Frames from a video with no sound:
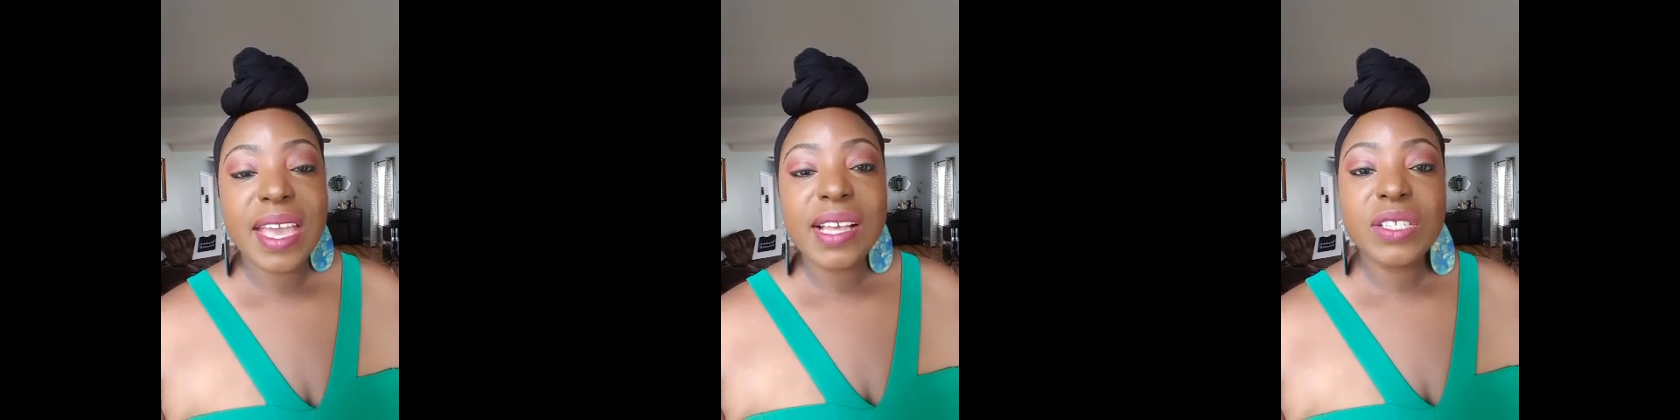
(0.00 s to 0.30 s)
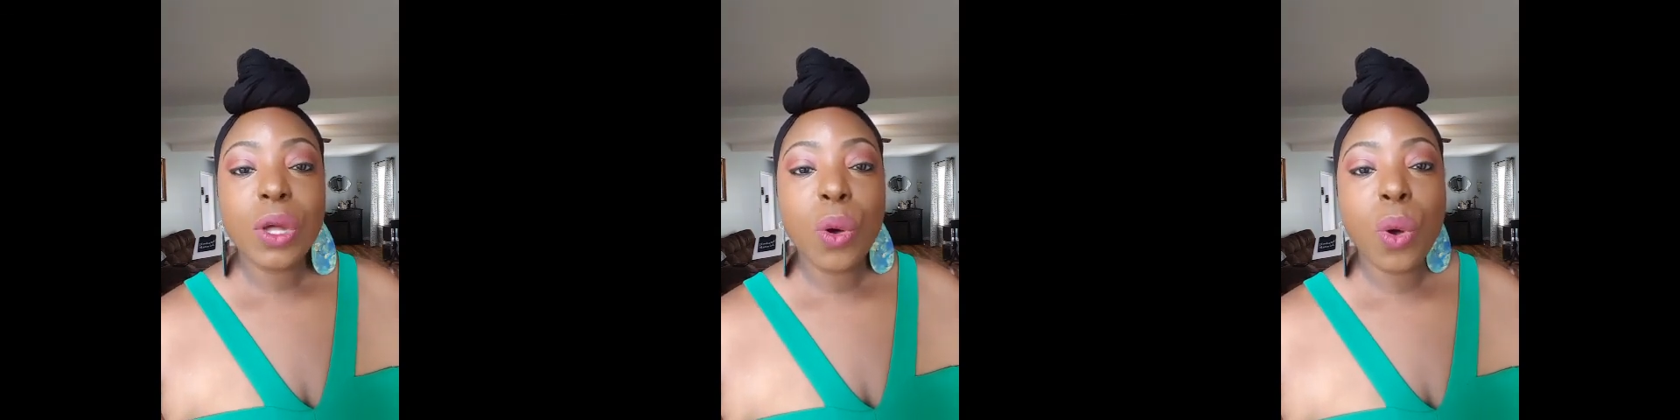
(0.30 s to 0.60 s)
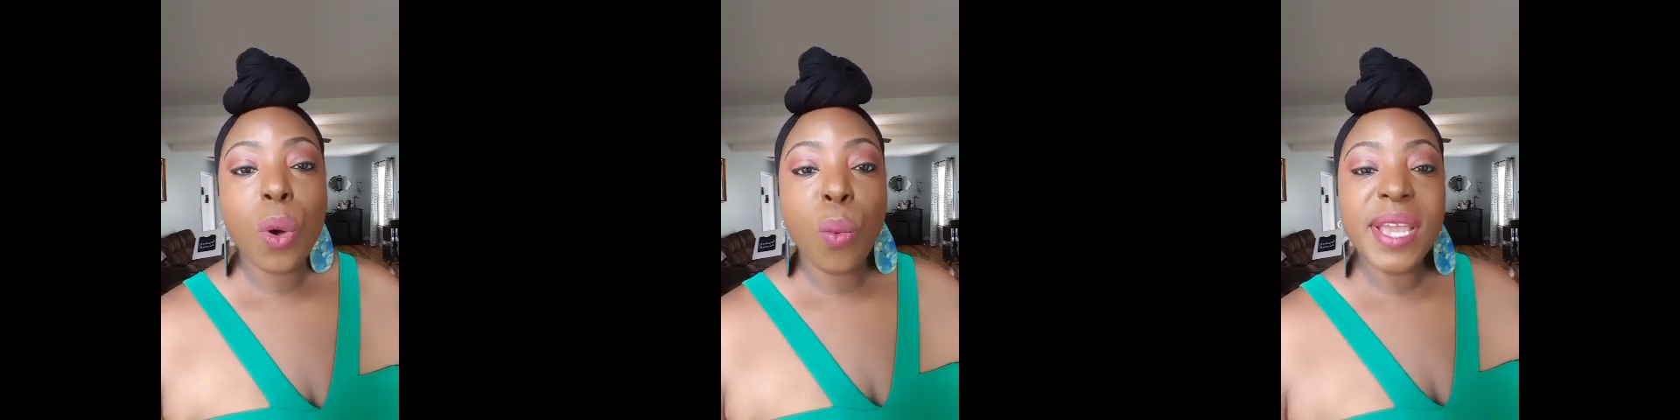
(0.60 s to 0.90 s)

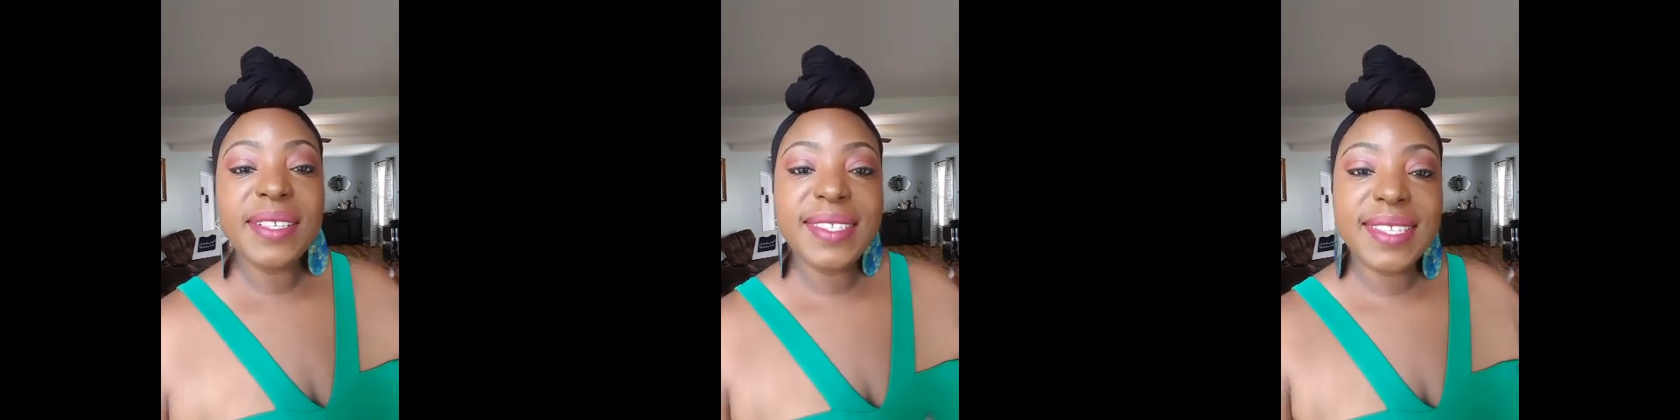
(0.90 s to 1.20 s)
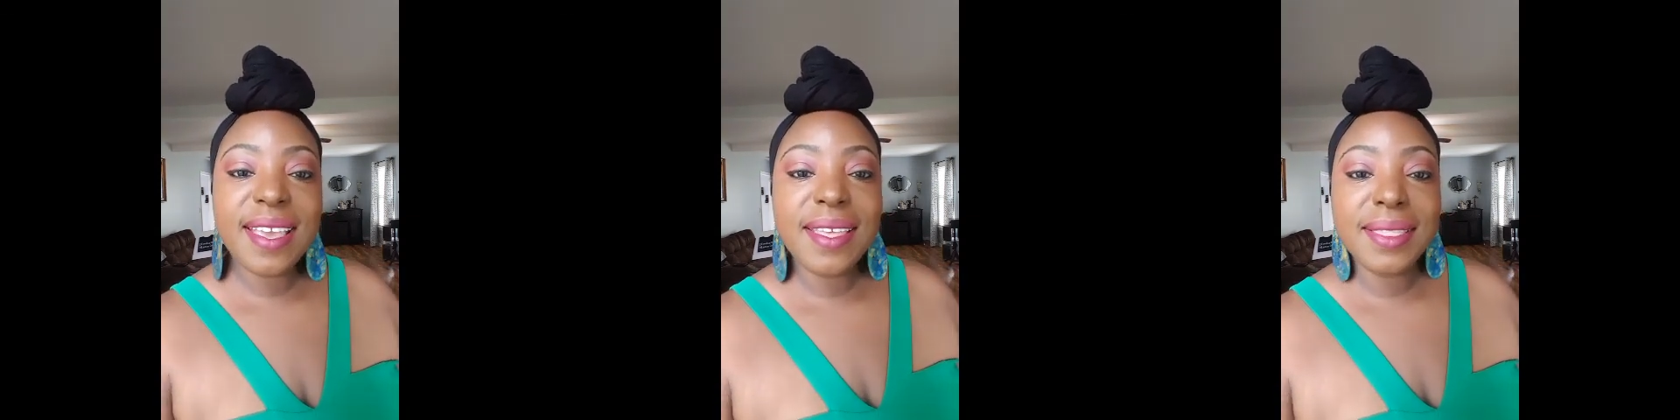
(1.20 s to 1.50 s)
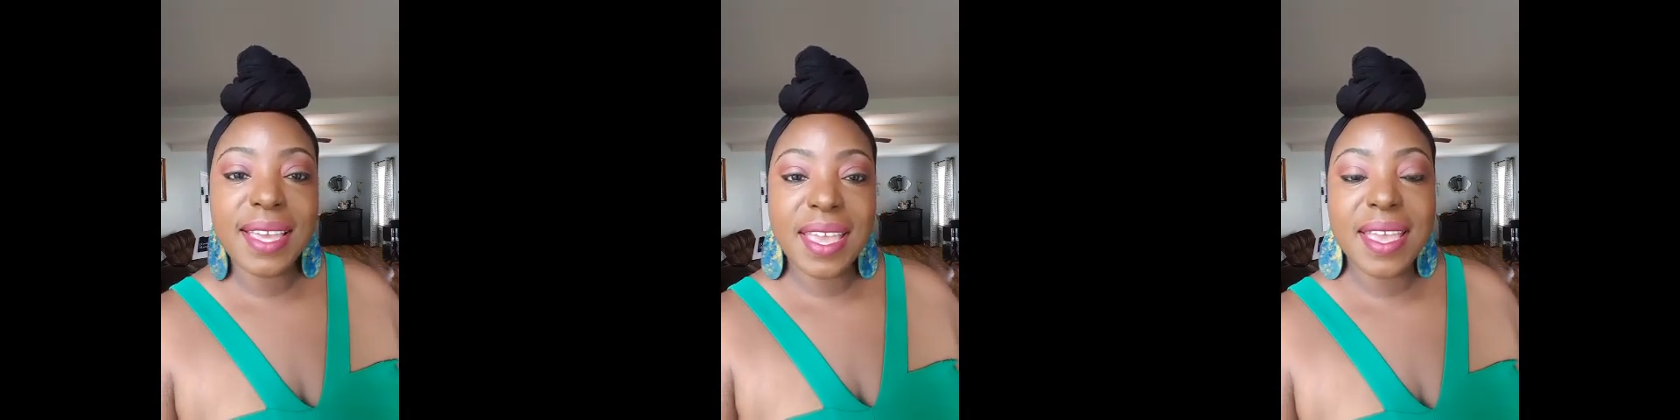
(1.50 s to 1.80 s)
So we see
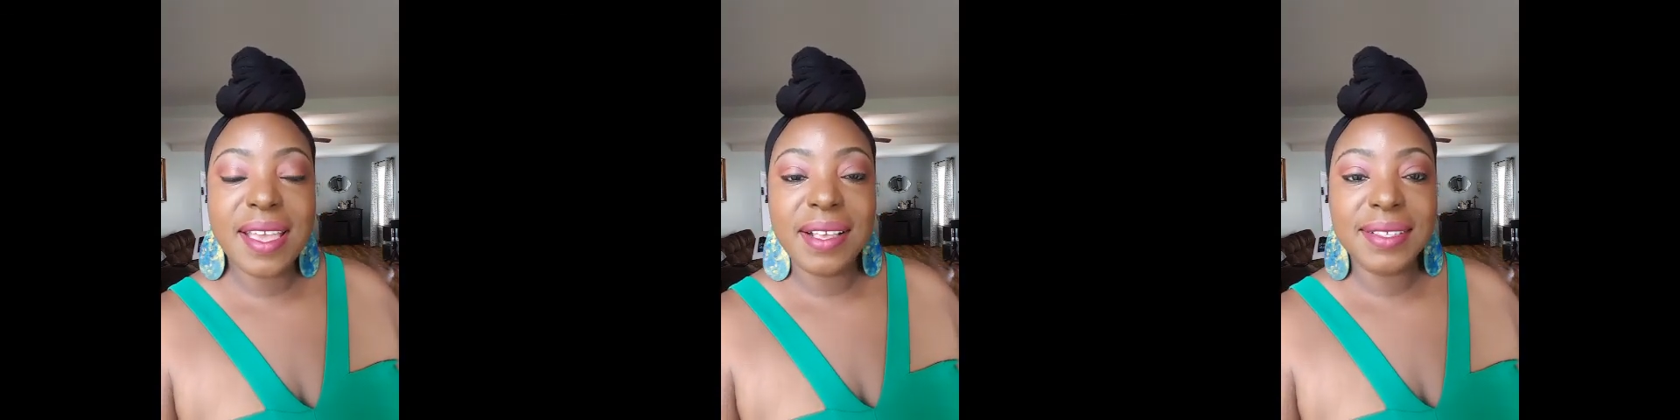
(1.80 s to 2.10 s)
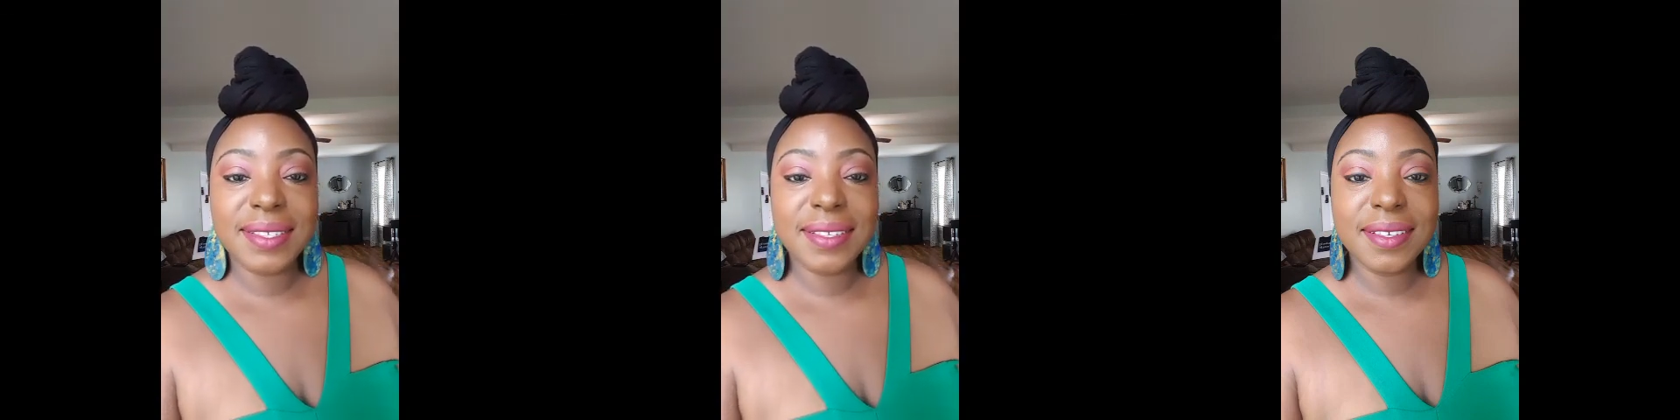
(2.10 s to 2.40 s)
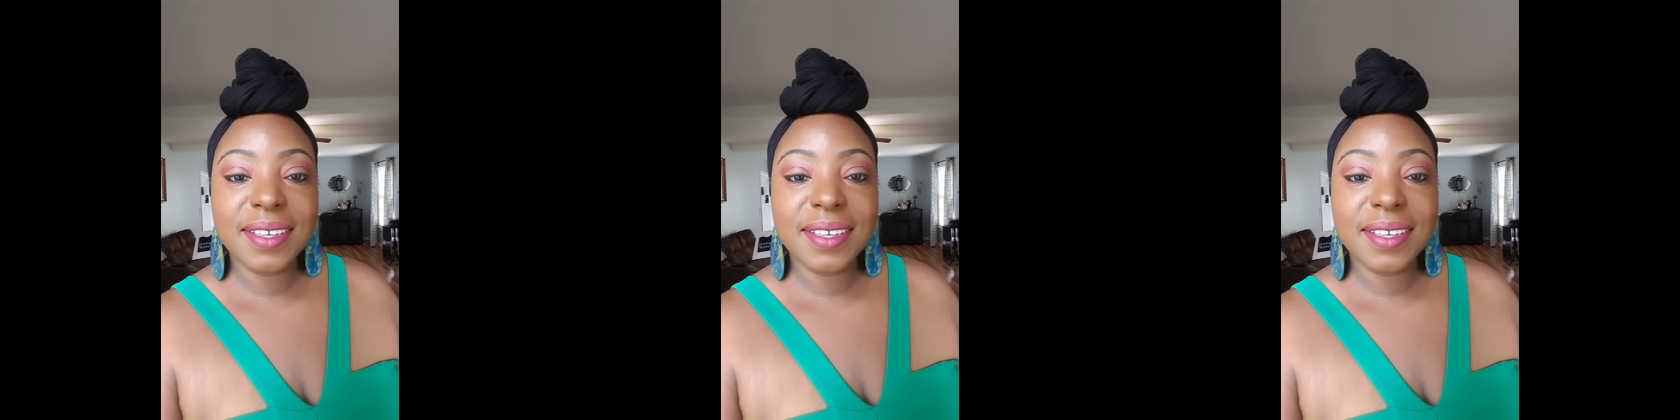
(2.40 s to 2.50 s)
things